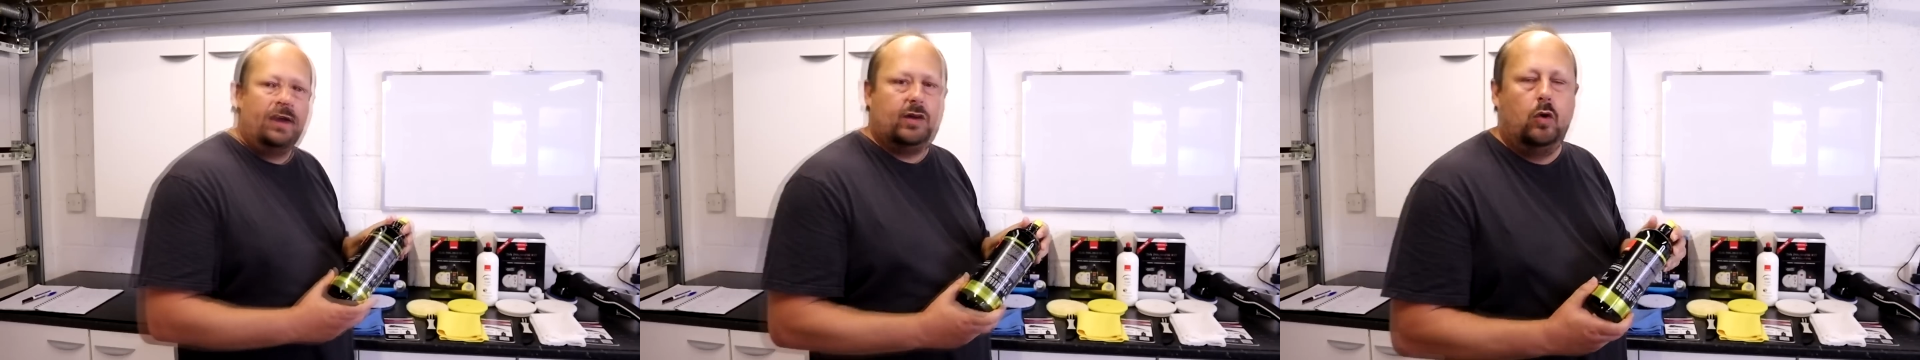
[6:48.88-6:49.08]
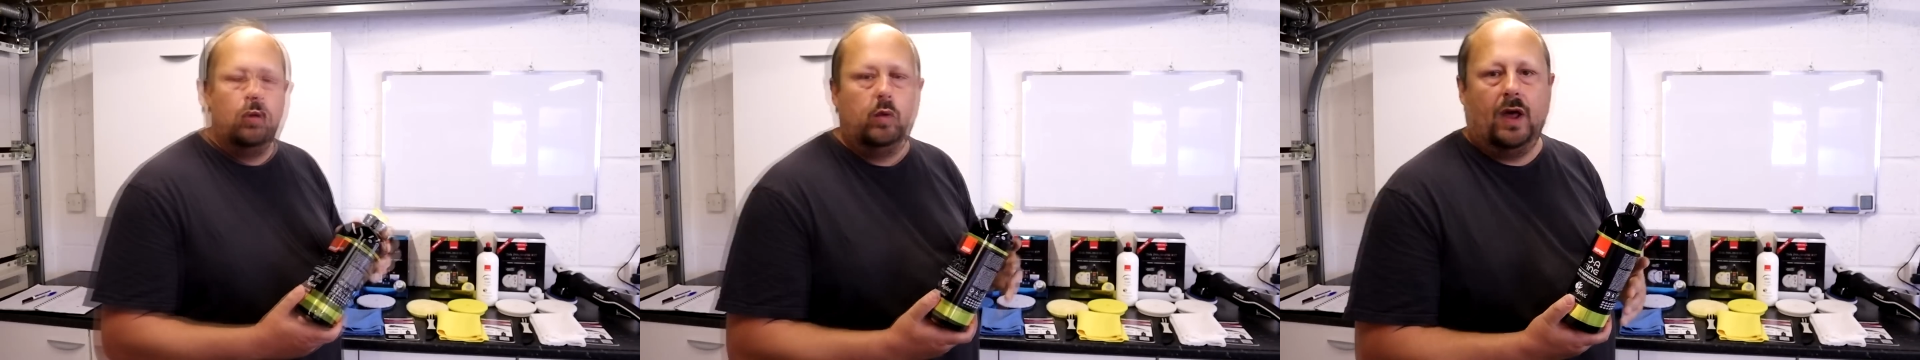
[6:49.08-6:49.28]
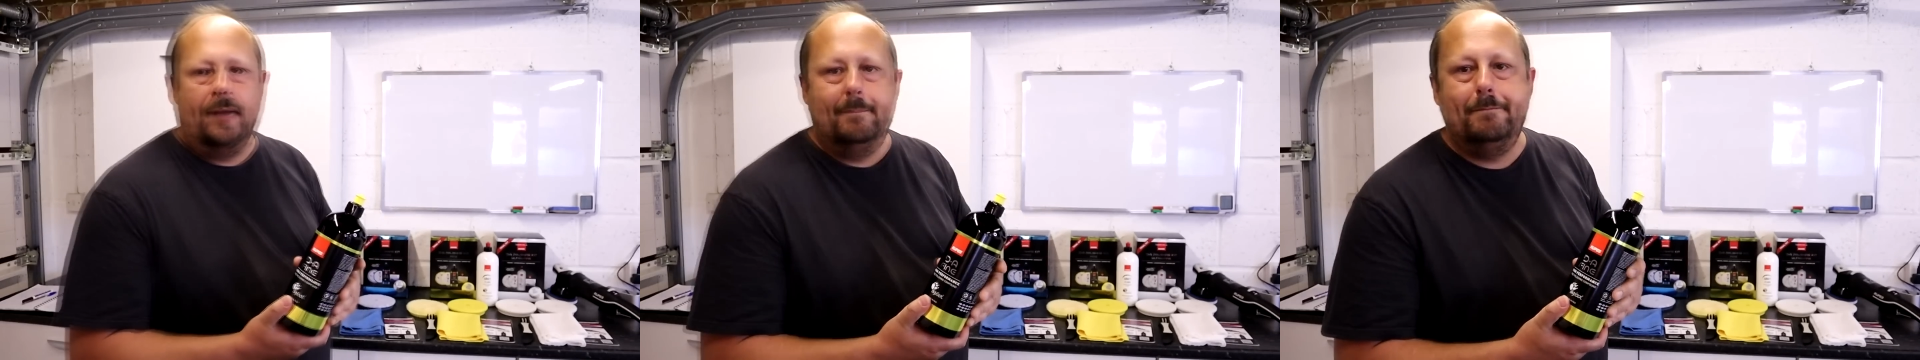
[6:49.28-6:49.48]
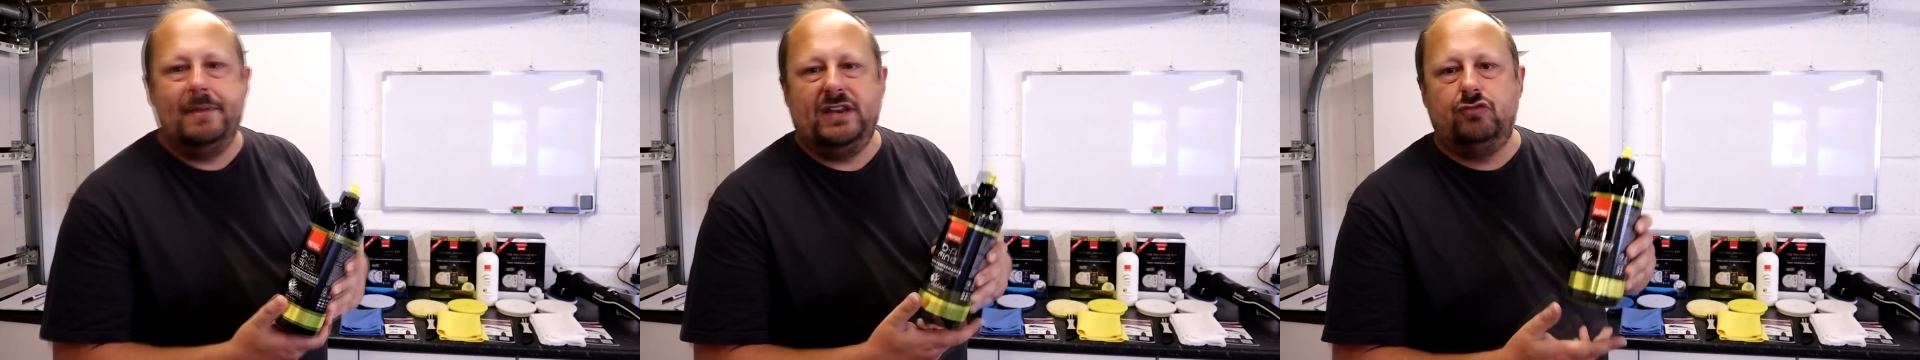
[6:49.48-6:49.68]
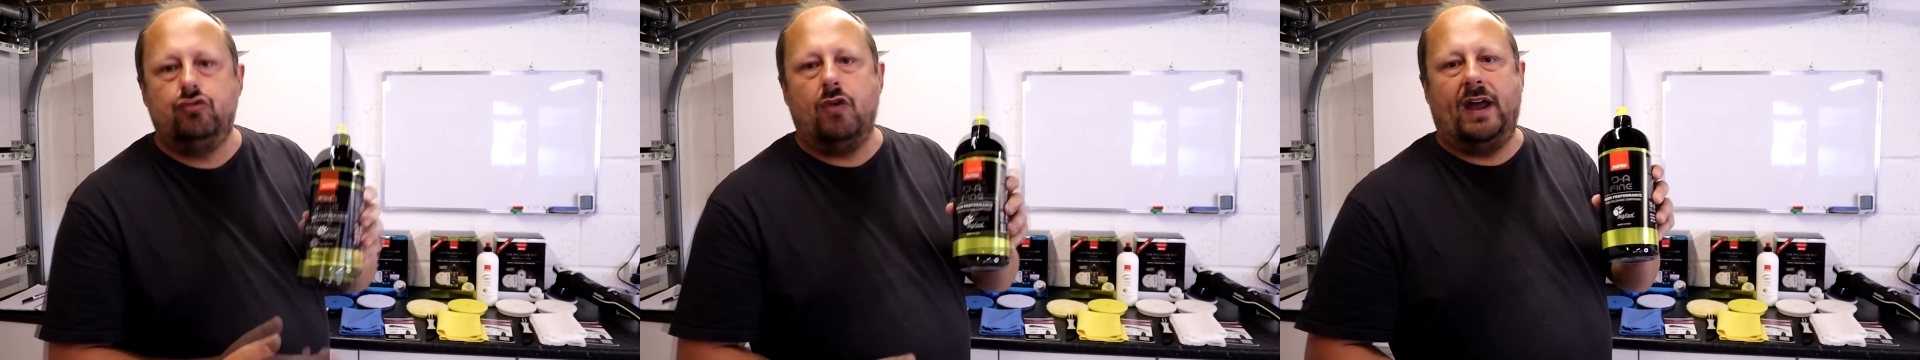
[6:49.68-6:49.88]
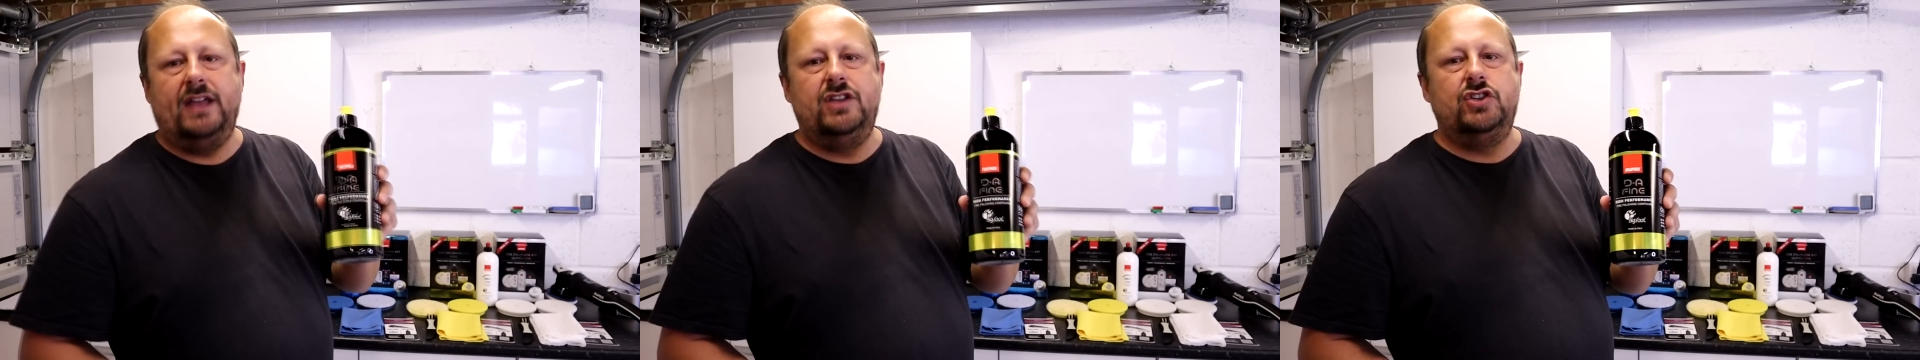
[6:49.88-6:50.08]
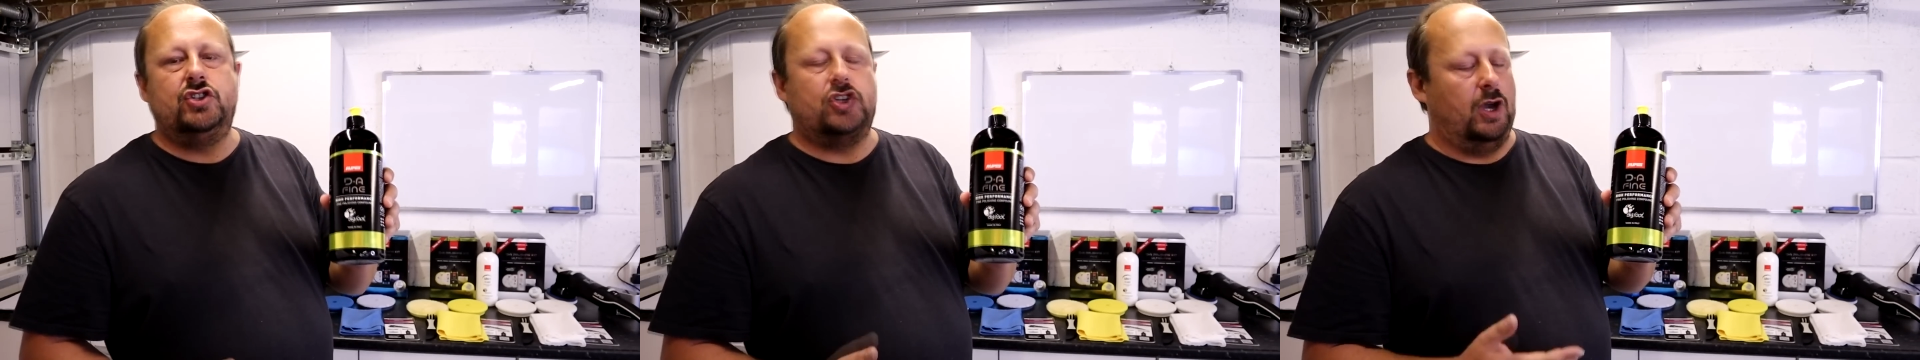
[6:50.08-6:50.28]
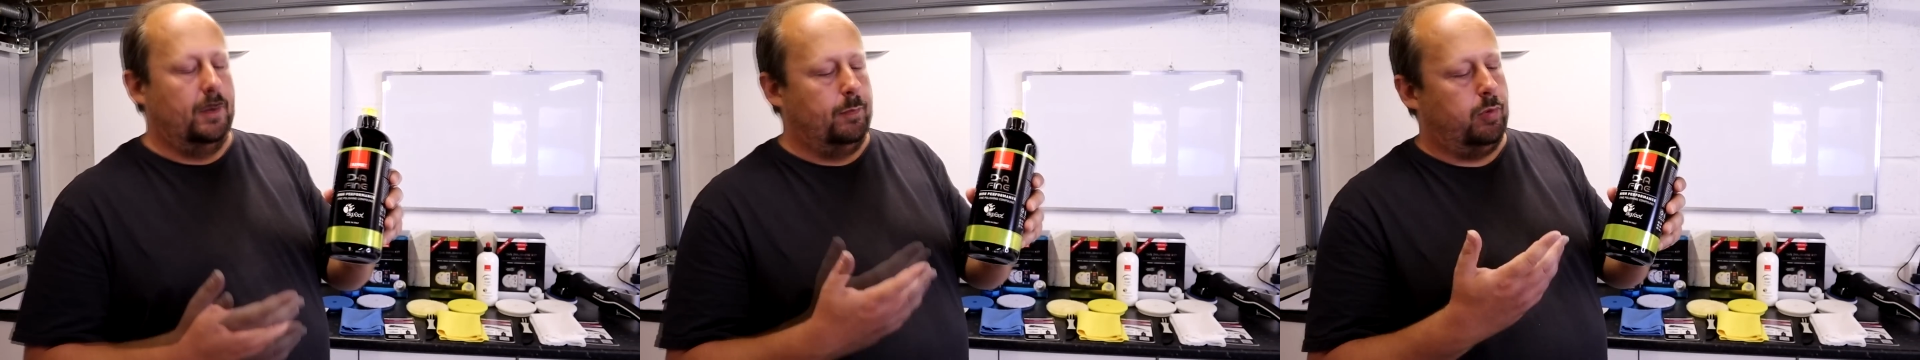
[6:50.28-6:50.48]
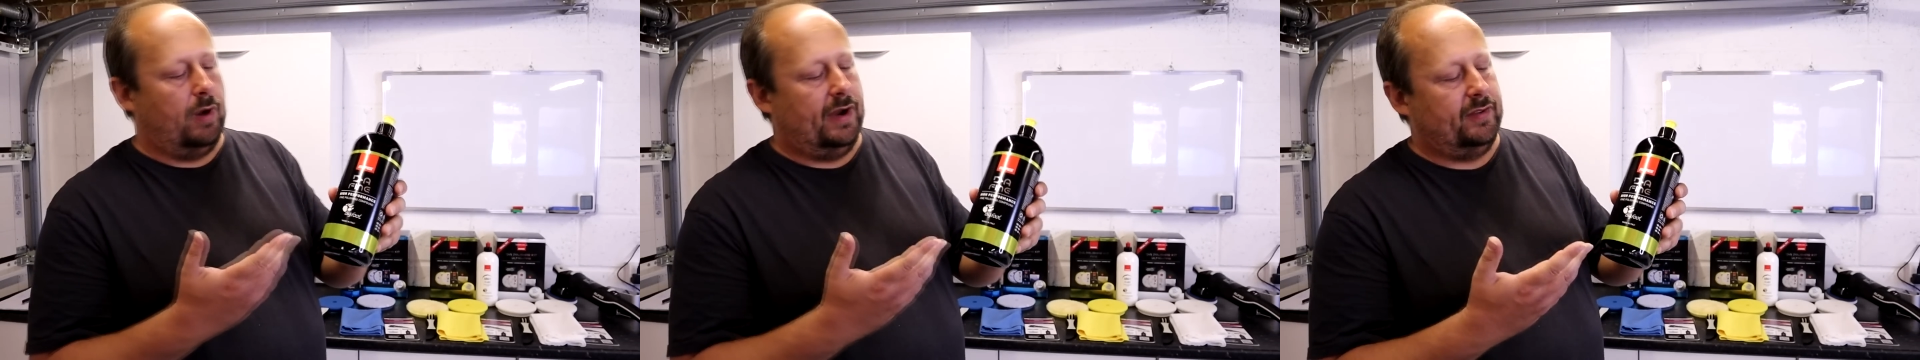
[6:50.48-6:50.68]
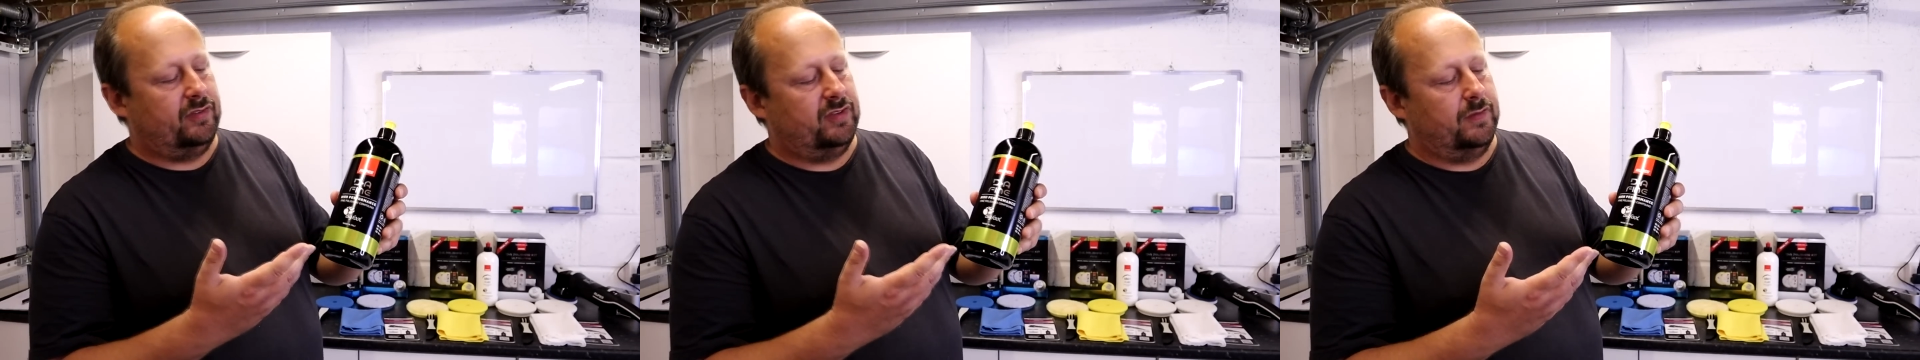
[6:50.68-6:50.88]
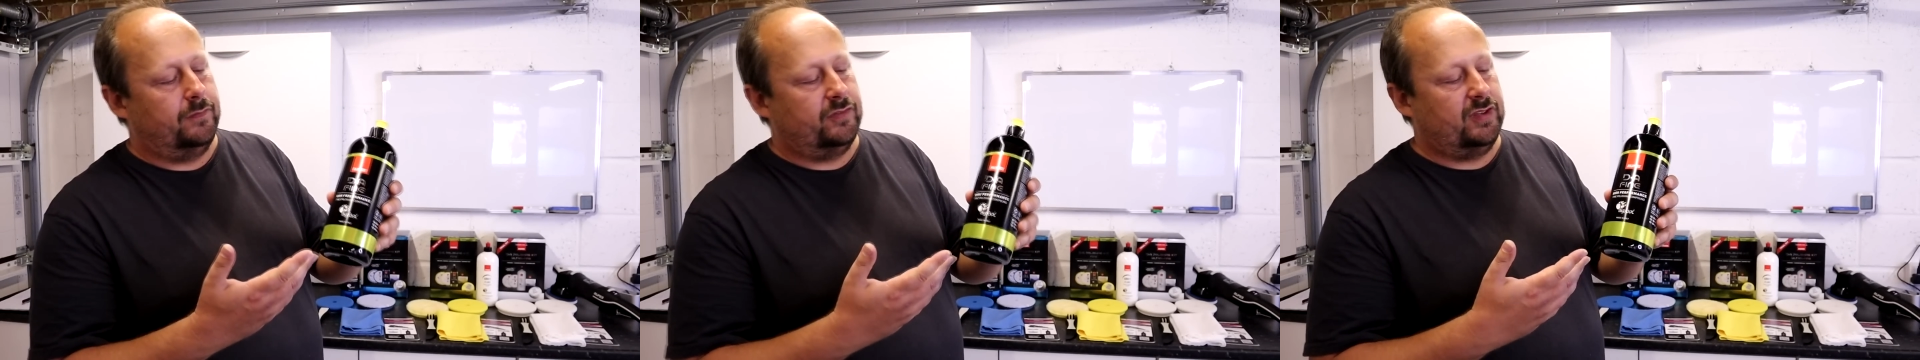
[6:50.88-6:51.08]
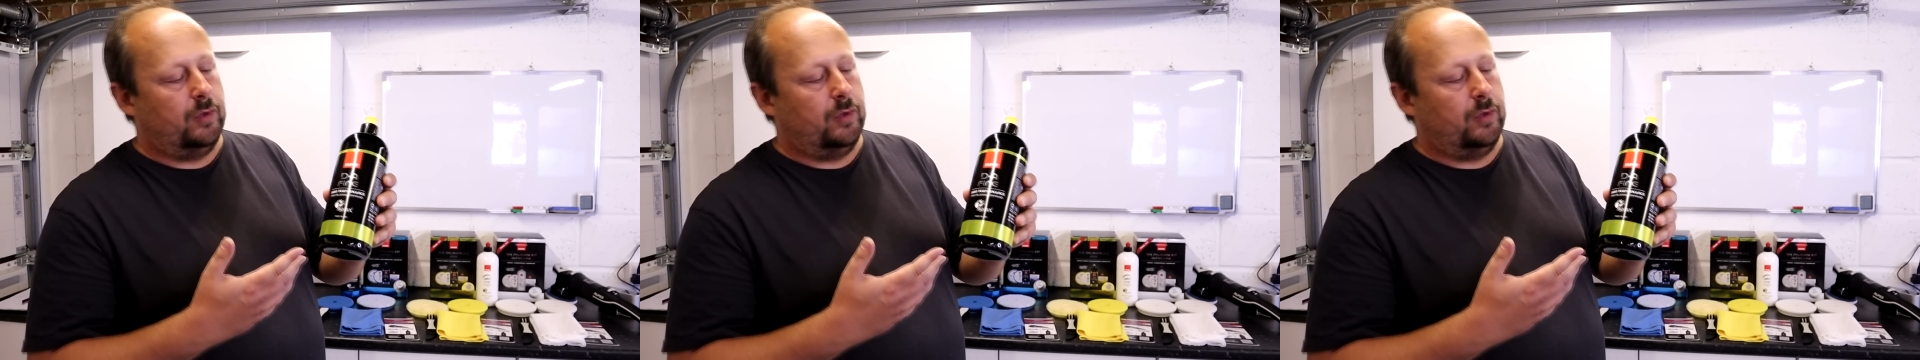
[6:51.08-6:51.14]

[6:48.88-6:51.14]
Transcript: I call a mid-range abrasive.